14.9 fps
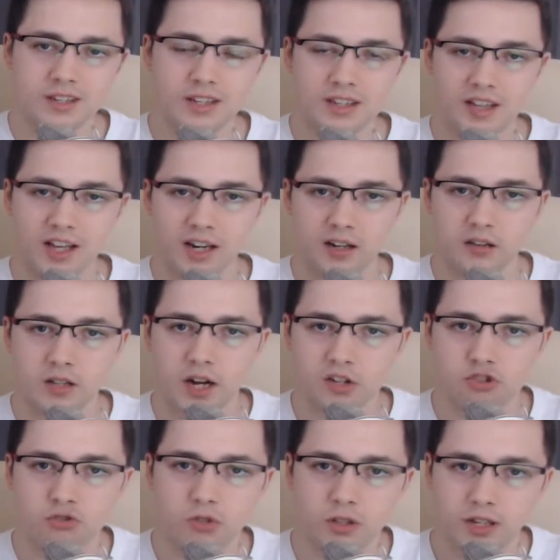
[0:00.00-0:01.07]
in like
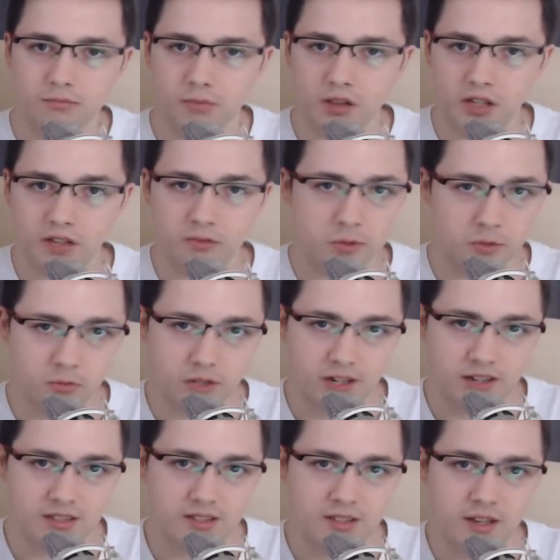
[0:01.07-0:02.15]
natural and believable
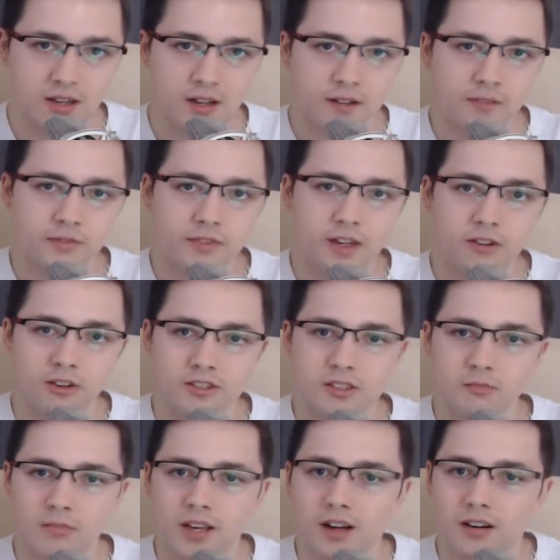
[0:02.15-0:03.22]
ways. There are
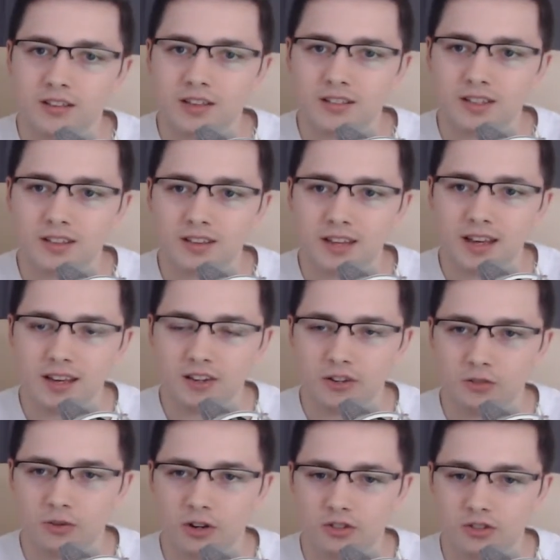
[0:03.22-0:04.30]
some characters in there
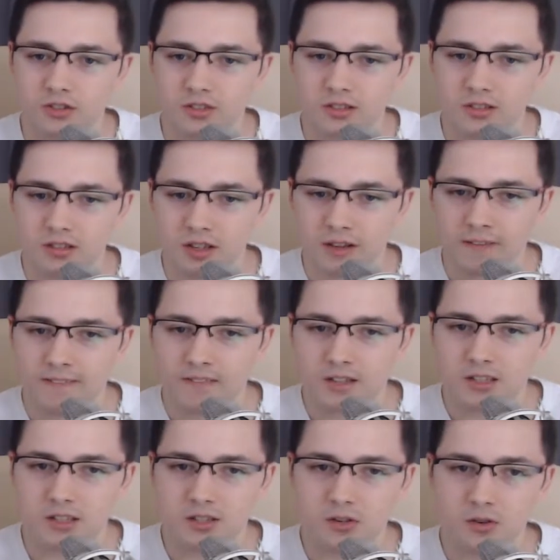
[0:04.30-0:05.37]
who are just
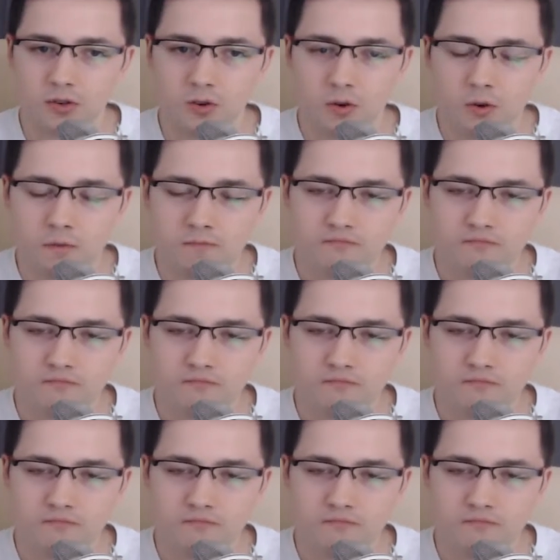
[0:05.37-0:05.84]
so...